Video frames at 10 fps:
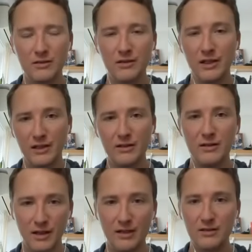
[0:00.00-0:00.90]
Like
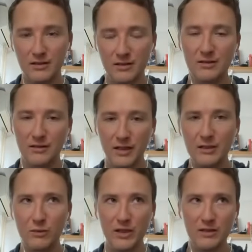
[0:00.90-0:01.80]
next
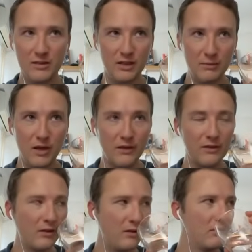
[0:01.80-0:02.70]
week is next month,
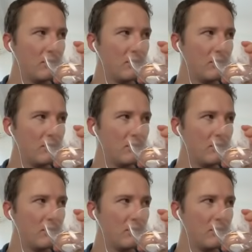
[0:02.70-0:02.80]
so